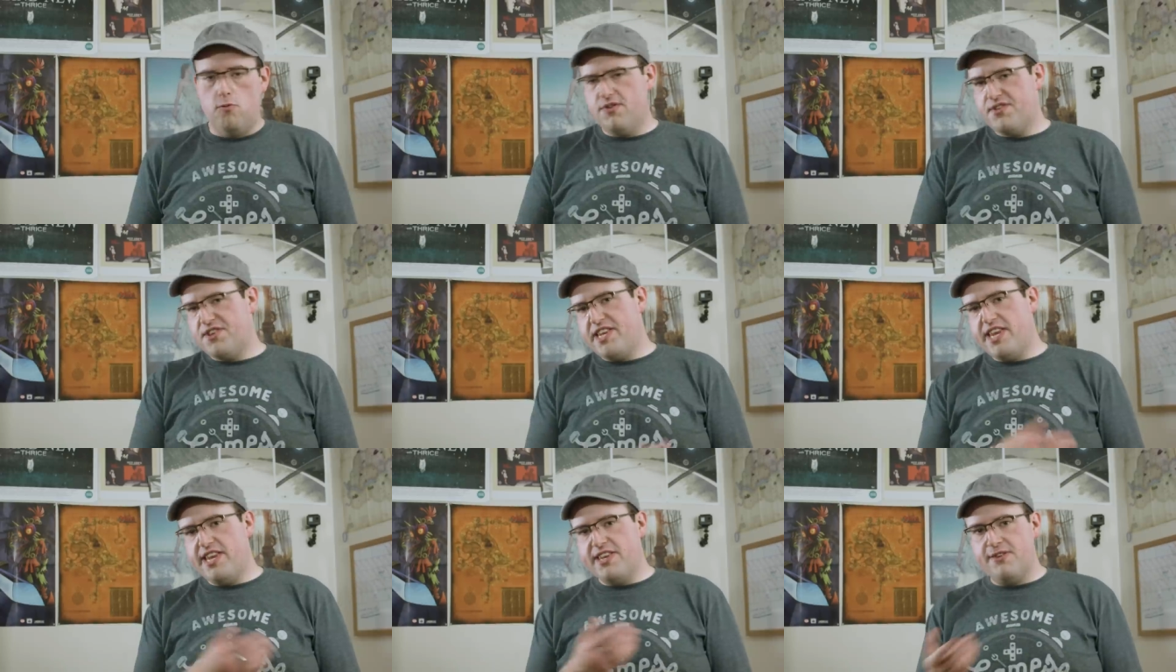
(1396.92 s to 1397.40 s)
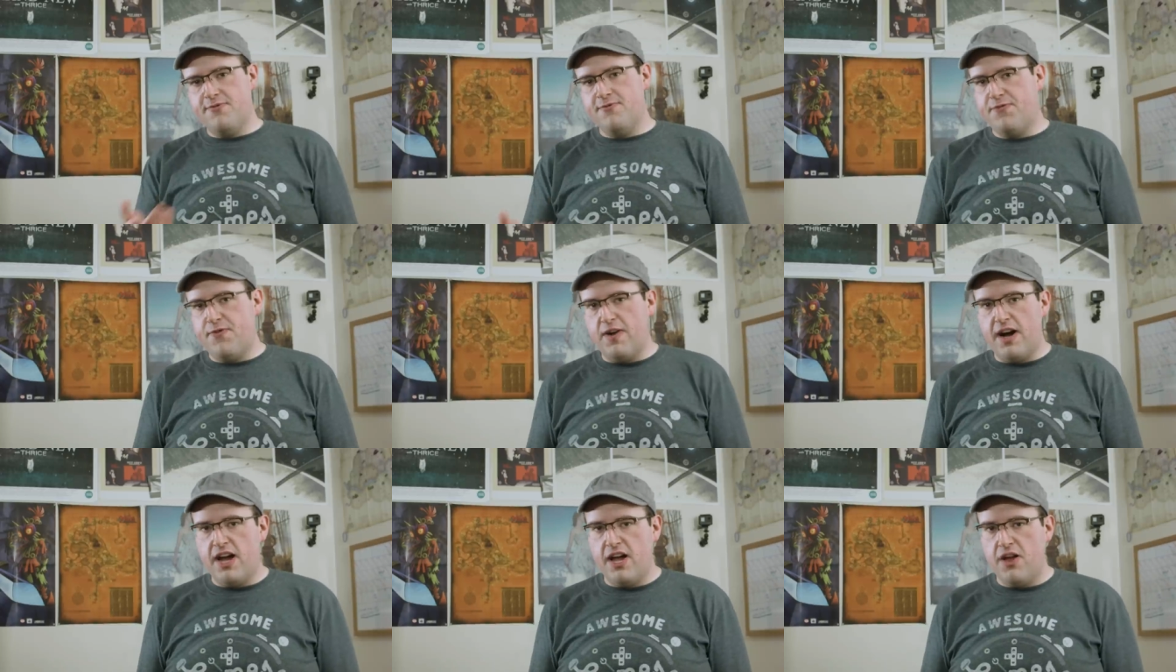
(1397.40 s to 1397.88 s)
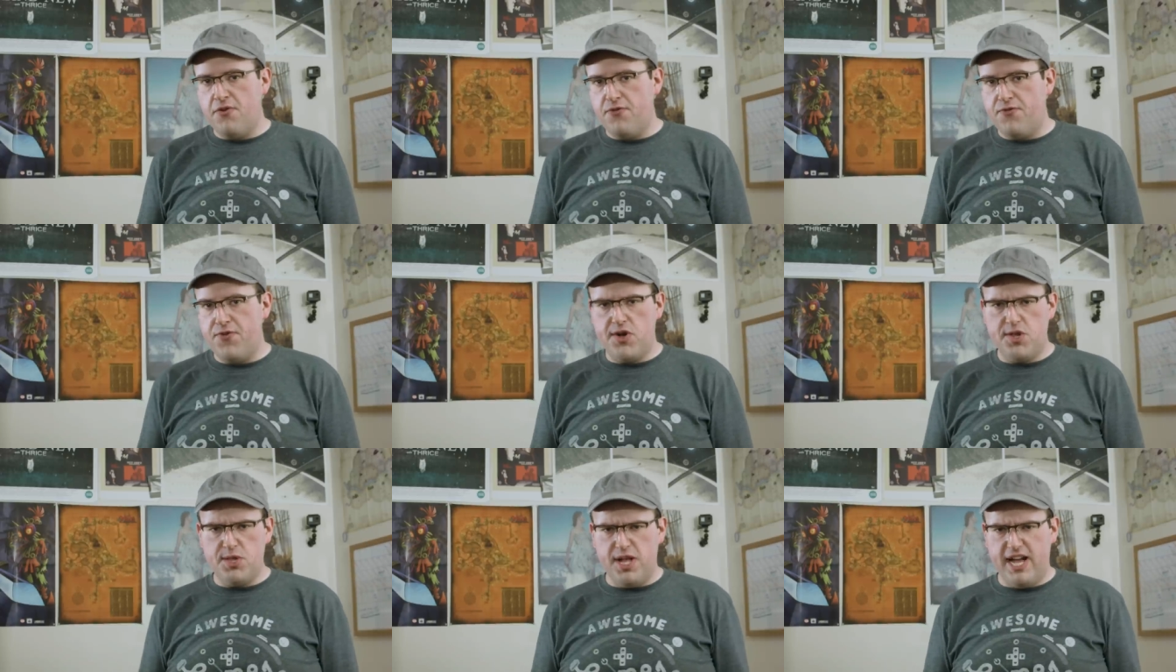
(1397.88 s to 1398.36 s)
Where season 5
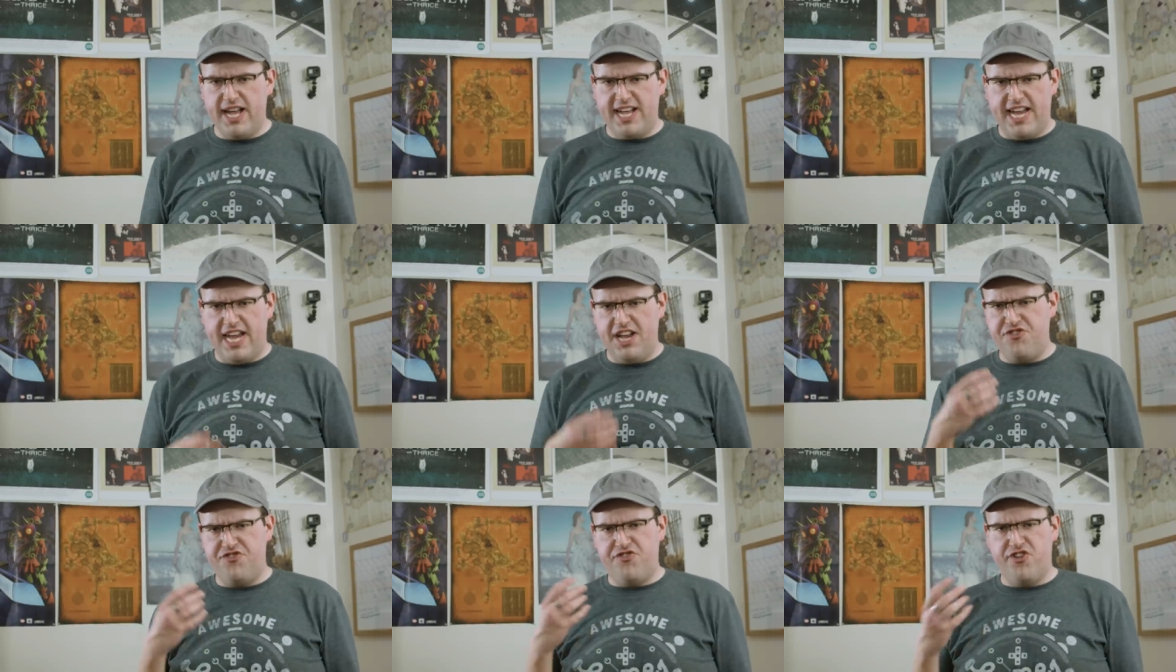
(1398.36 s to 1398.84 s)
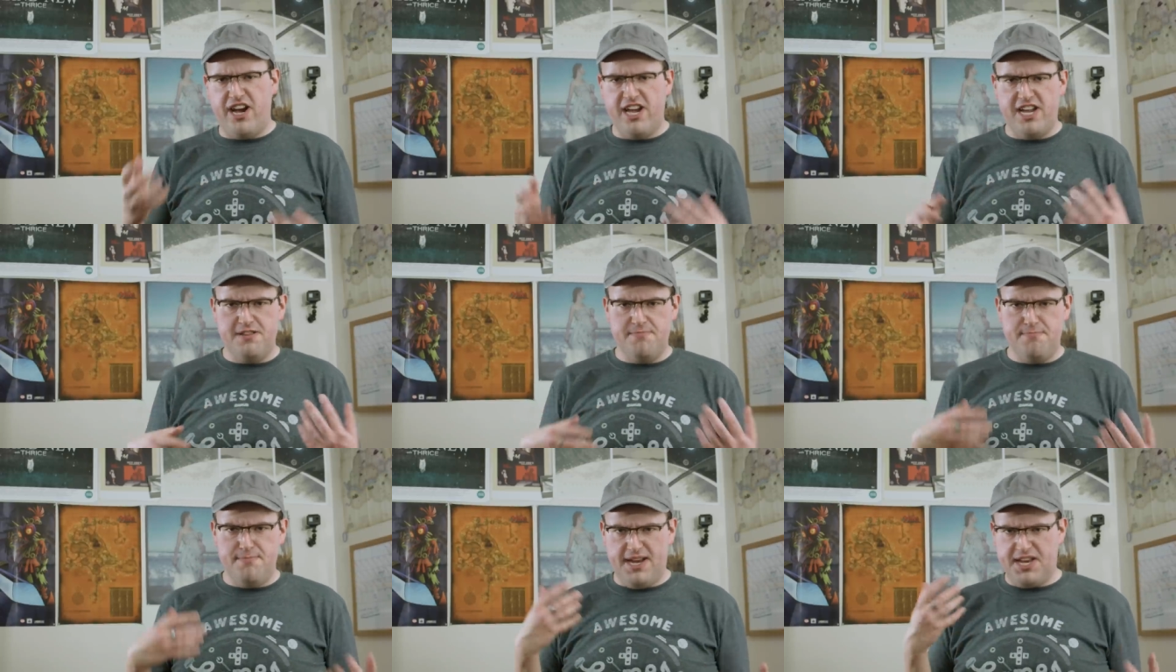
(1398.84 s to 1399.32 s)
felt like a giant